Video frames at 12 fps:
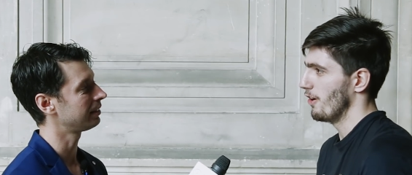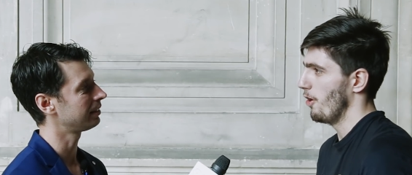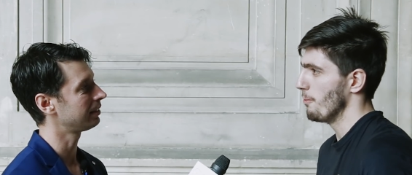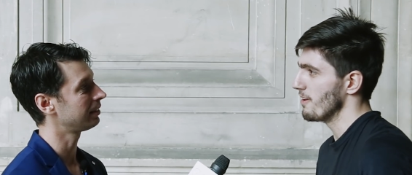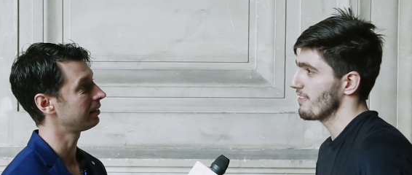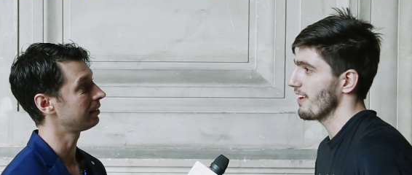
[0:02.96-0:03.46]

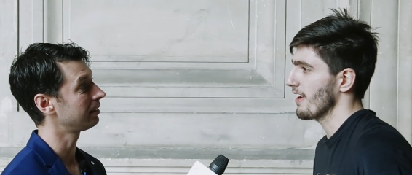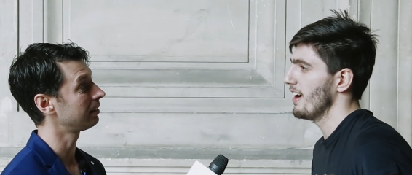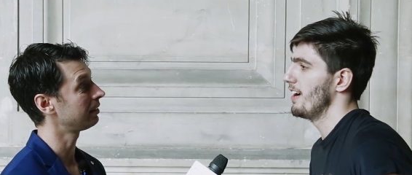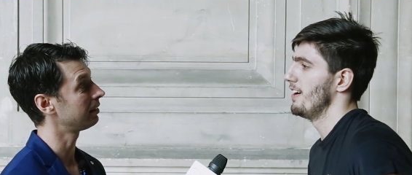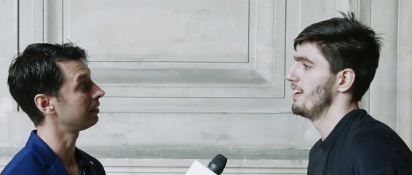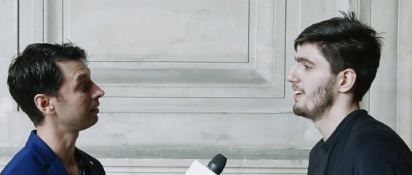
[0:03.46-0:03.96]

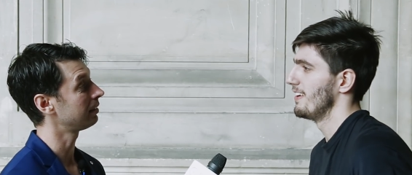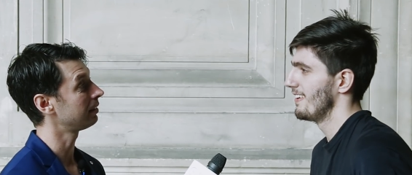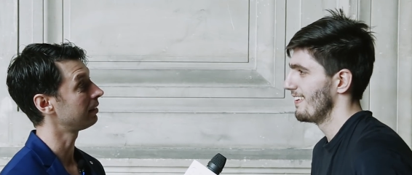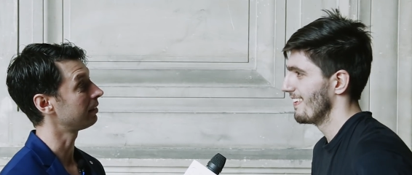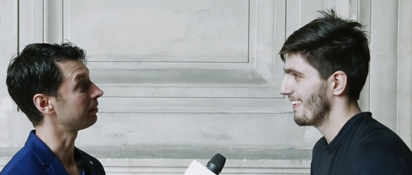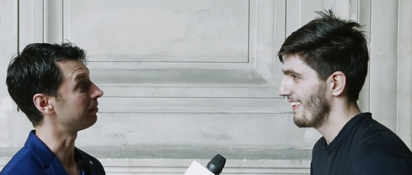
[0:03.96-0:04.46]
Speaker 1: OmiseGo.
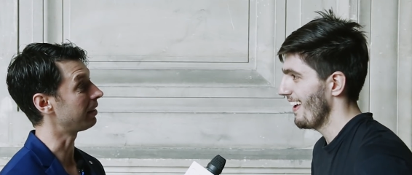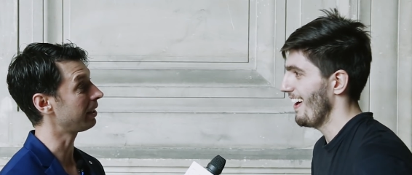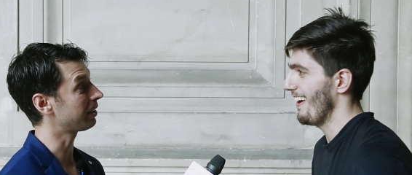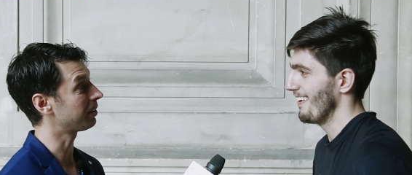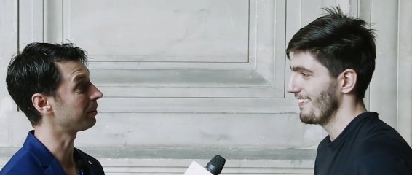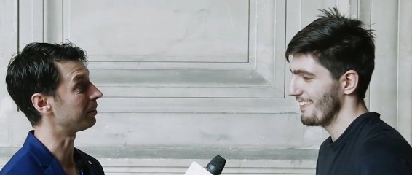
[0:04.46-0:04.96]
Yeah.
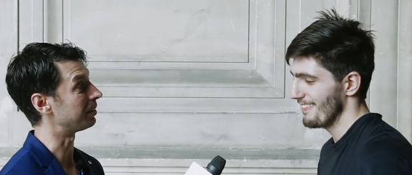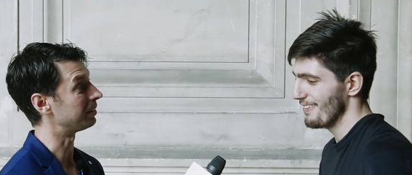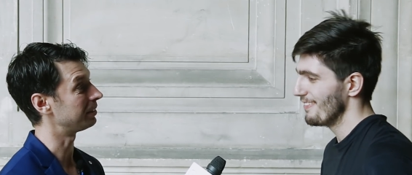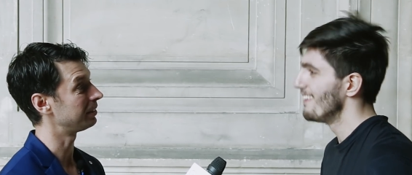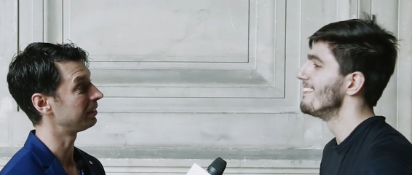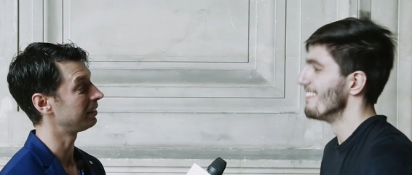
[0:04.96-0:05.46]
Very cool.
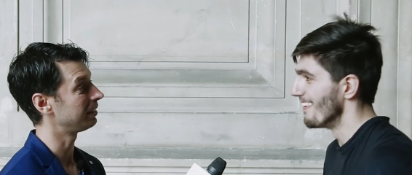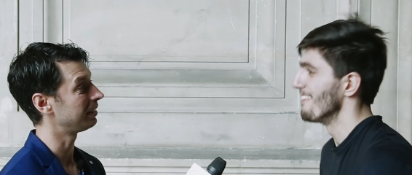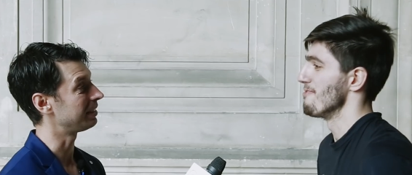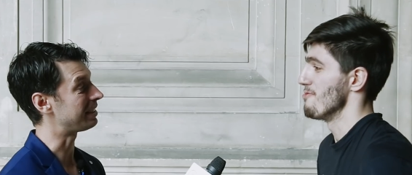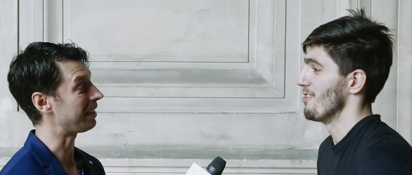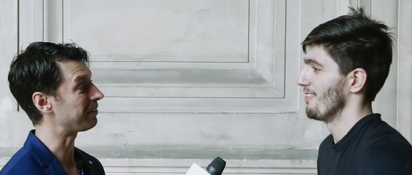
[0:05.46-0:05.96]

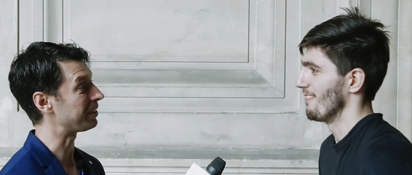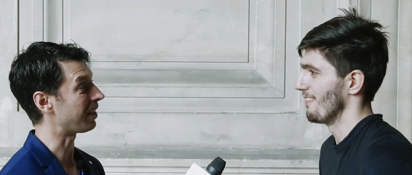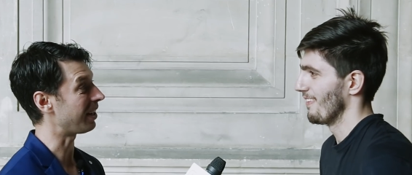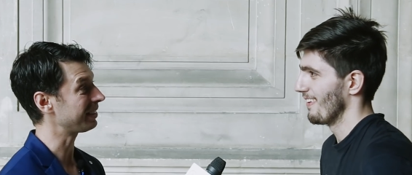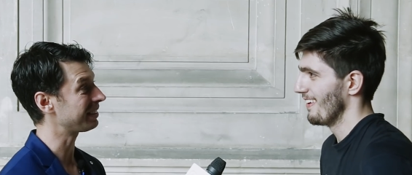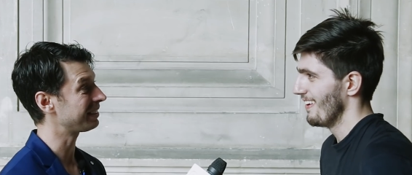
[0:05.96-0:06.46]
David
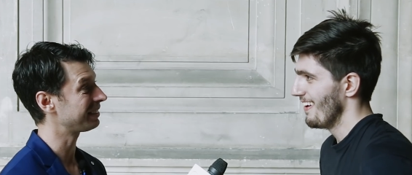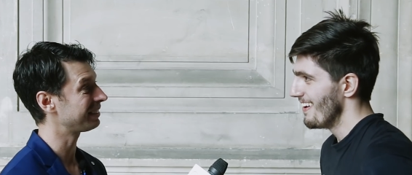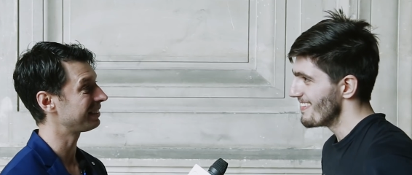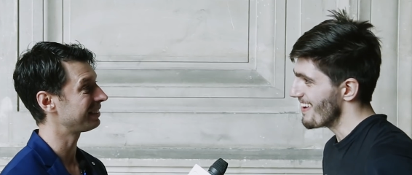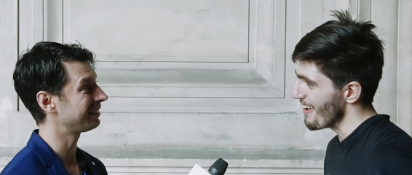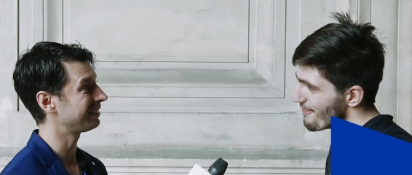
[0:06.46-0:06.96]
Knott?
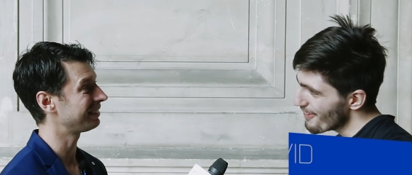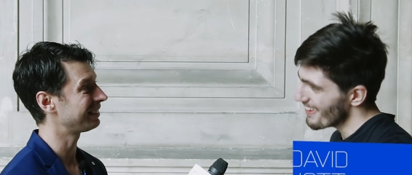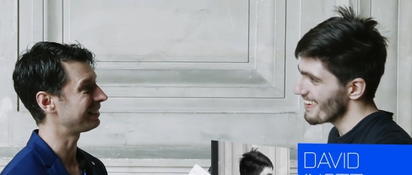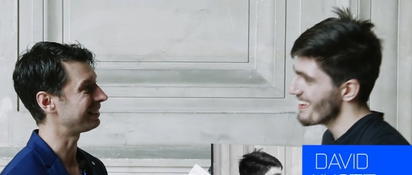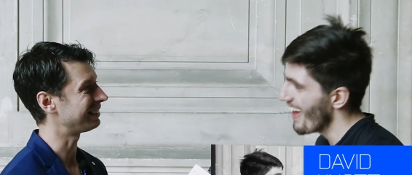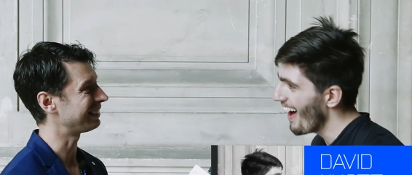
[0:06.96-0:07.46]
David
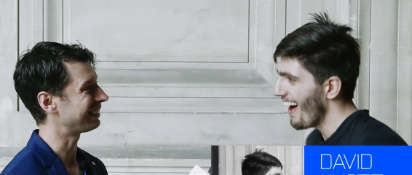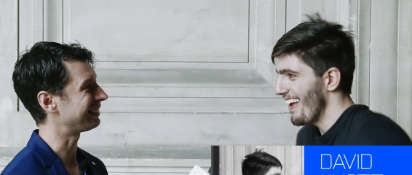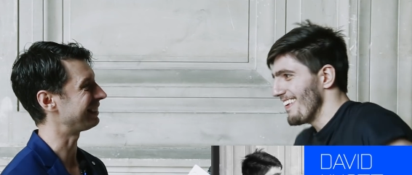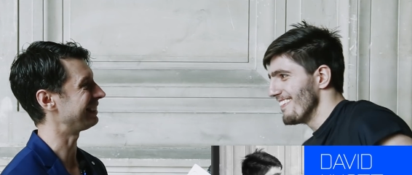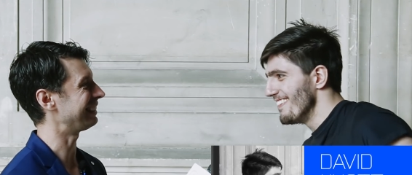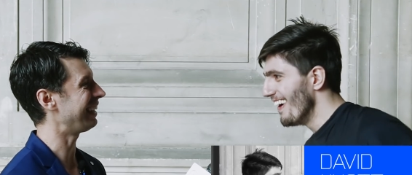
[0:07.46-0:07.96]

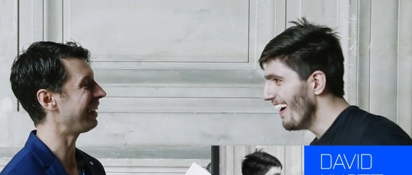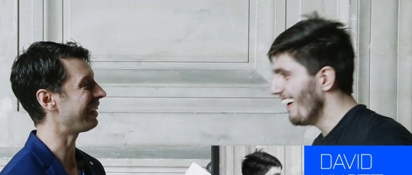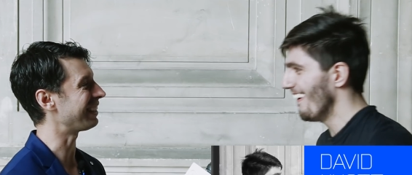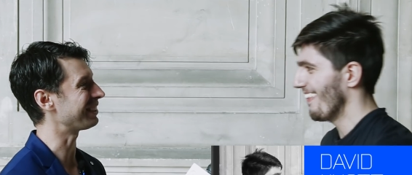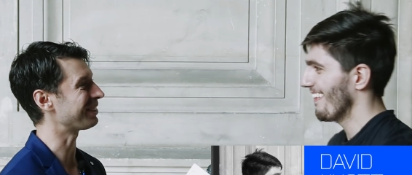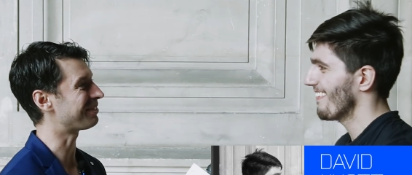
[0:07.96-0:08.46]
Knott, you know.
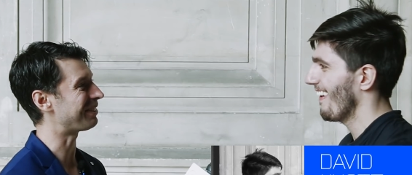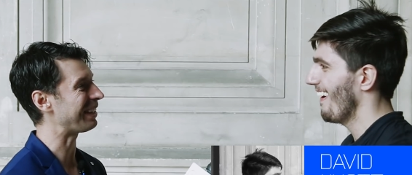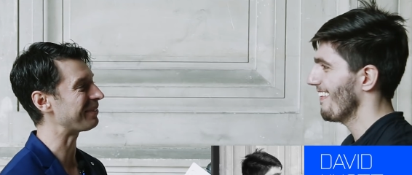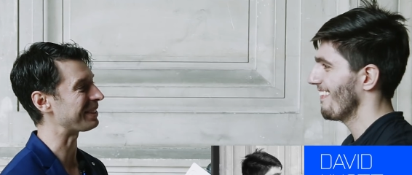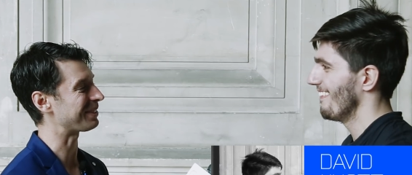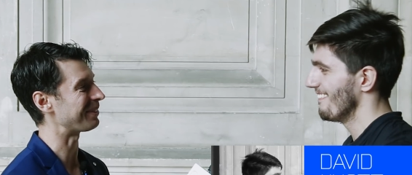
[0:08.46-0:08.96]
Yeah, you're That's
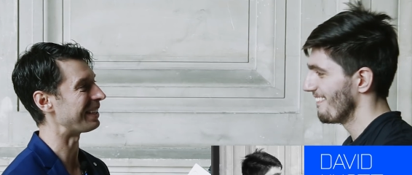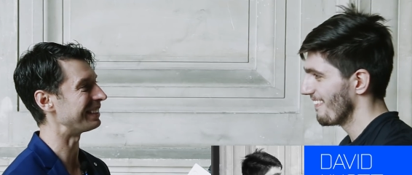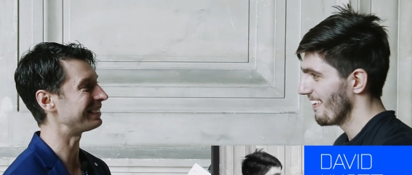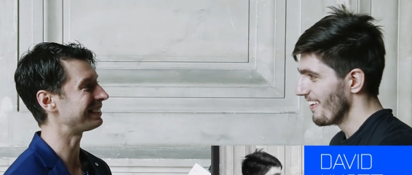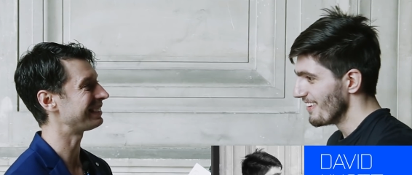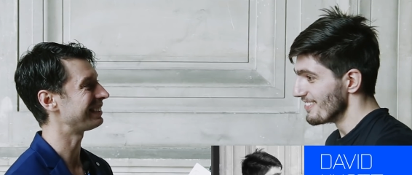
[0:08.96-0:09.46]
famous,
Speaker 2: awesome.
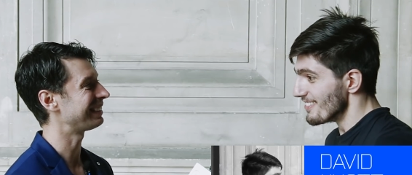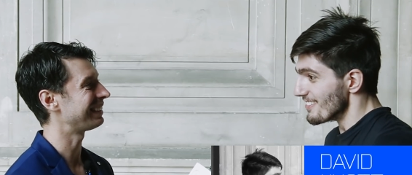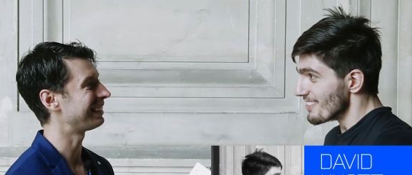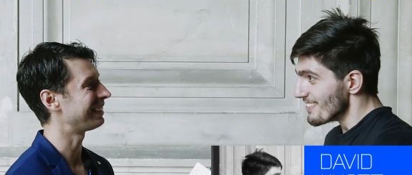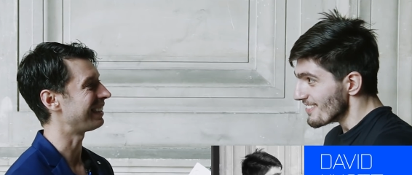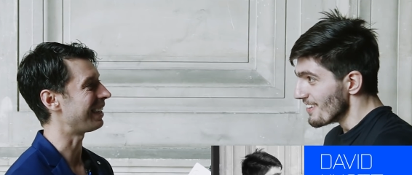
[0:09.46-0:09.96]
man.
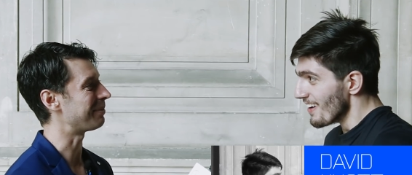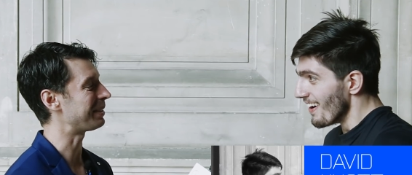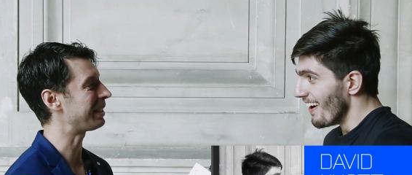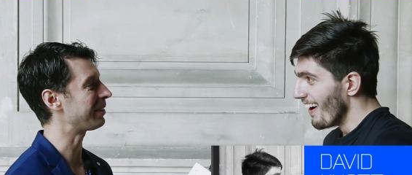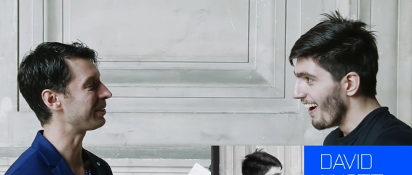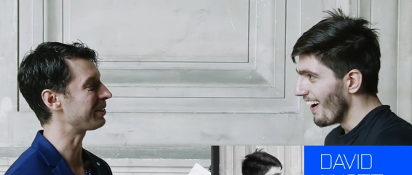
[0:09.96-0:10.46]
I've been
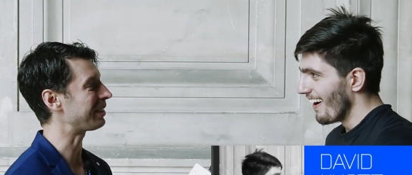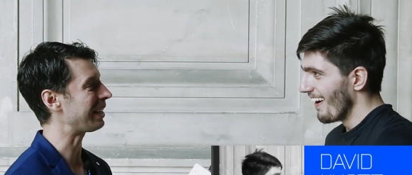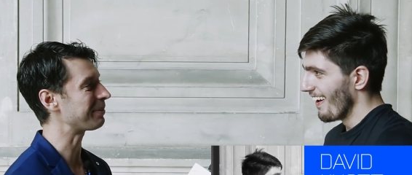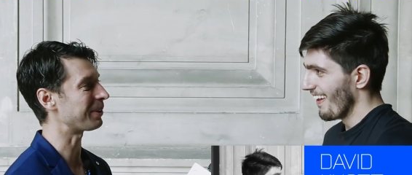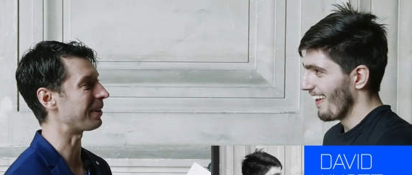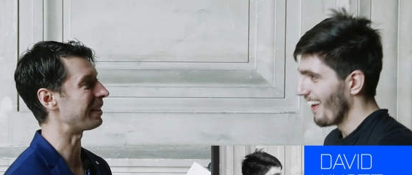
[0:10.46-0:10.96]
hearing your
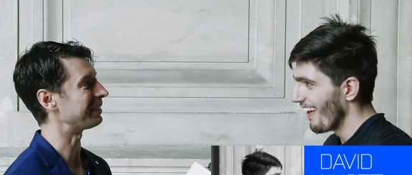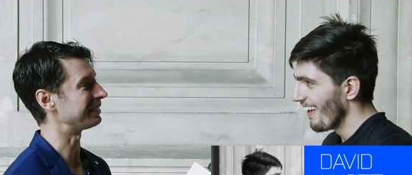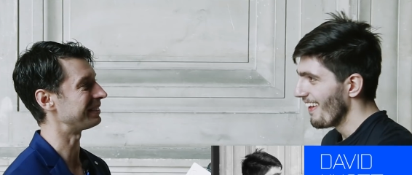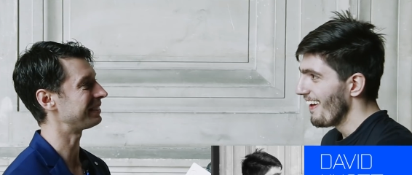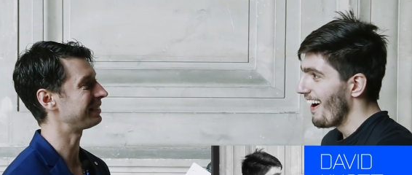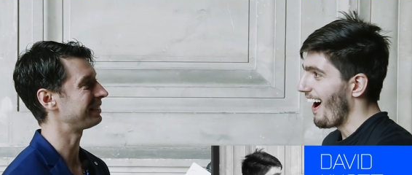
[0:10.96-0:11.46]
name
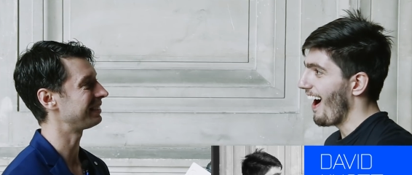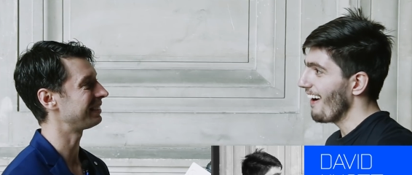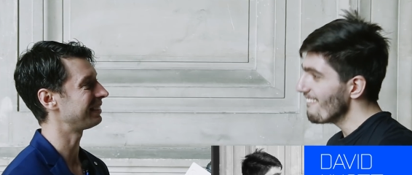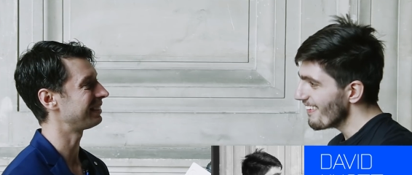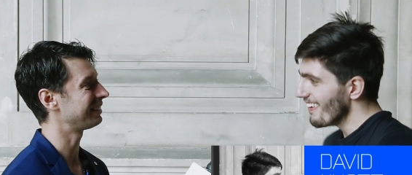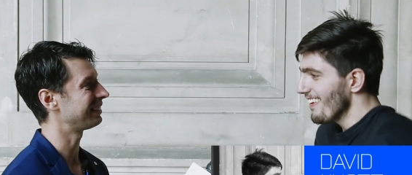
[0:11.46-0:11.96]
around.
Speaker 1: I
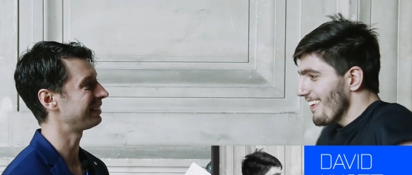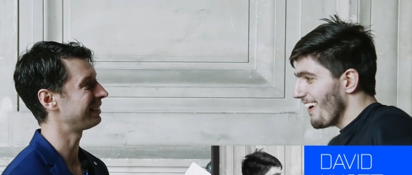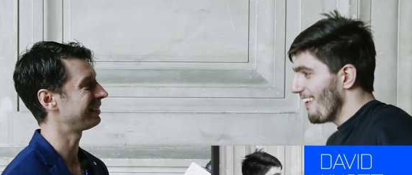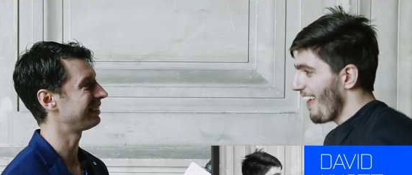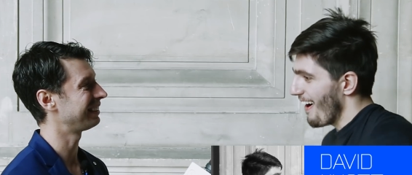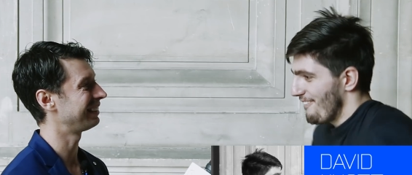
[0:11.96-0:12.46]
wouldn't
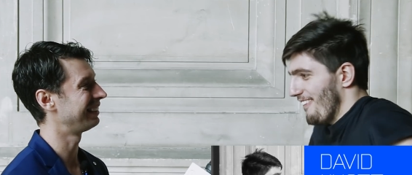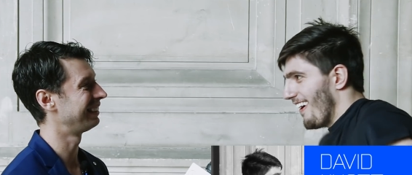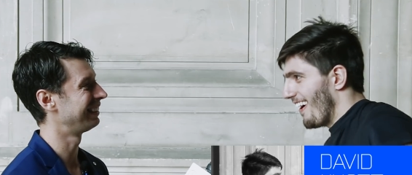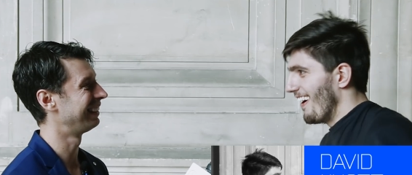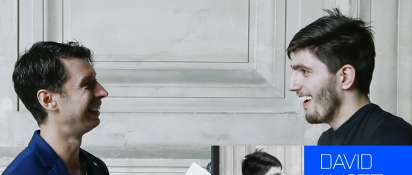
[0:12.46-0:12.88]
go that far.